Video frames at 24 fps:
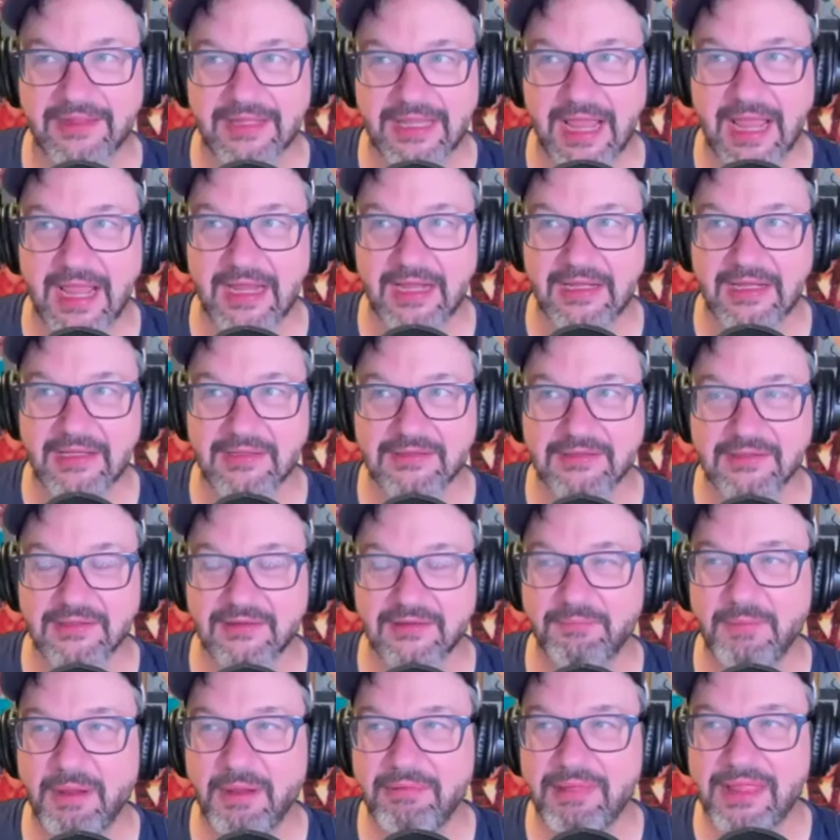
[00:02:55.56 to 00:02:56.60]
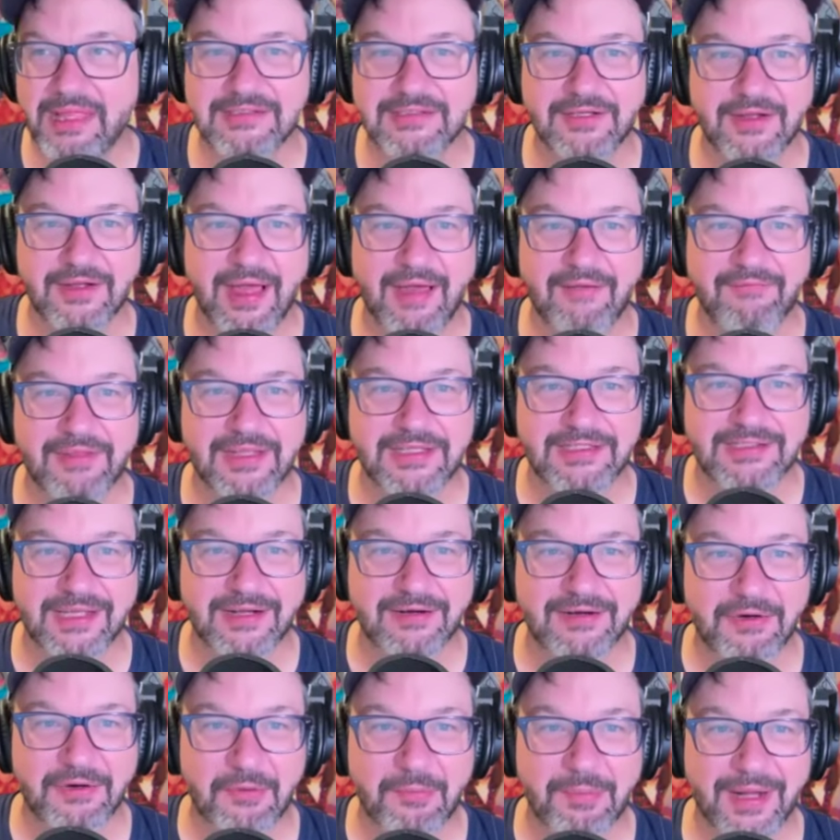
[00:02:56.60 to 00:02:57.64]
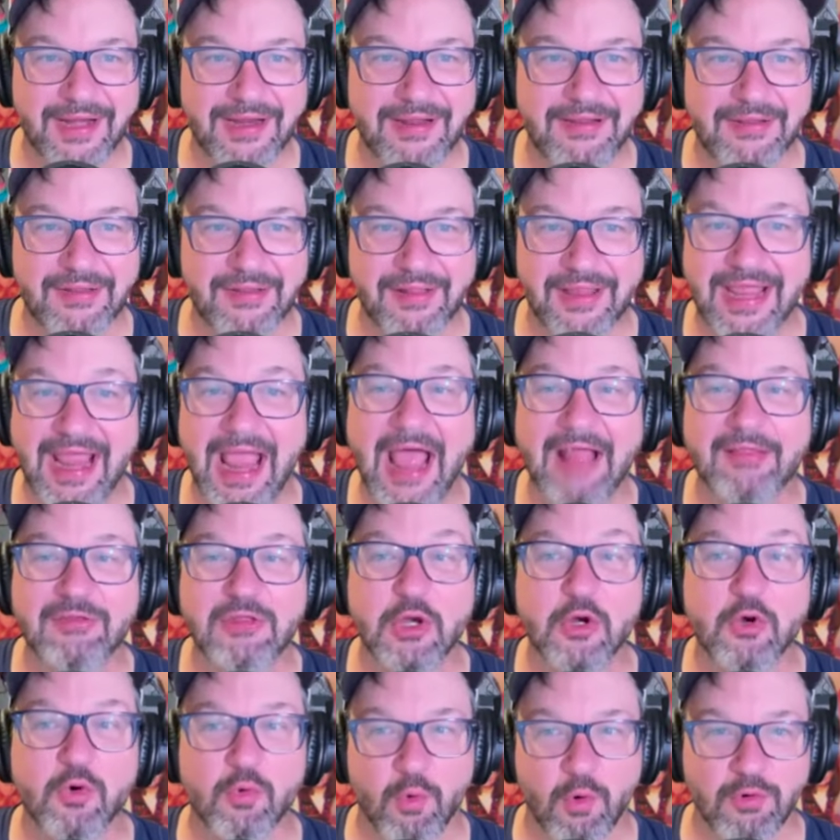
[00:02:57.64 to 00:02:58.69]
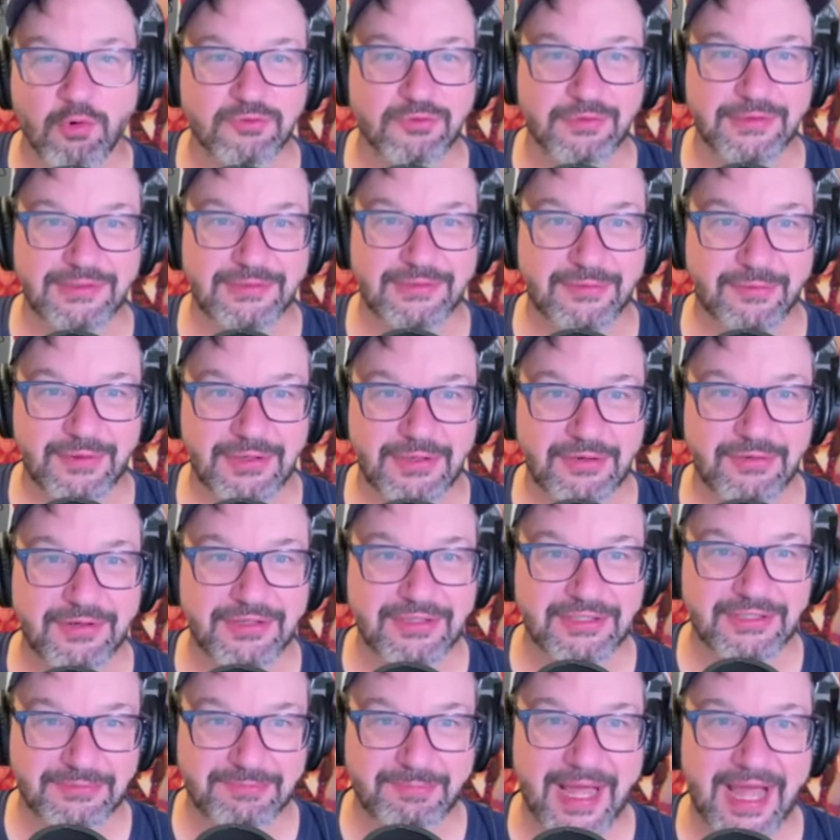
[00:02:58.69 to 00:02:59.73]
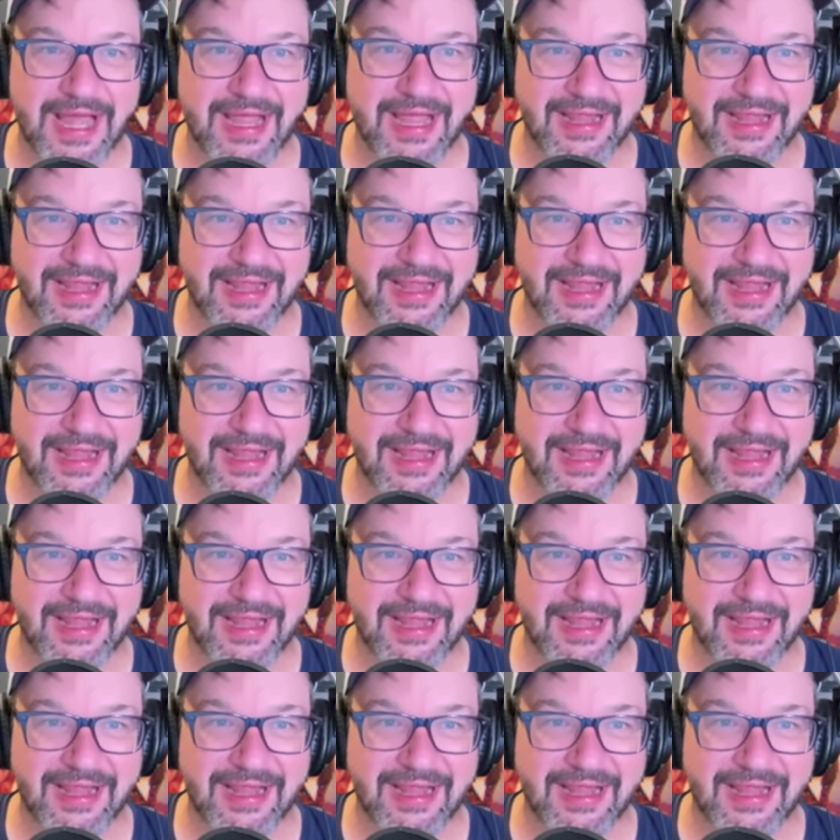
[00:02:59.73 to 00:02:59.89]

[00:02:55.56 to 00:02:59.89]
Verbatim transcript: the '80s, and maybe they still have this. I don't know, but it, like at the grocery store, you could just buy